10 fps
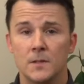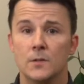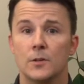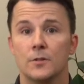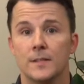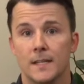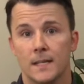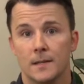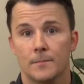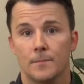is on your
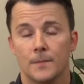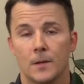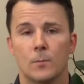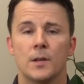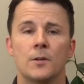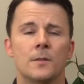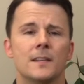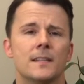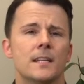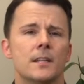D. Now, we know
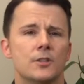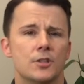that D in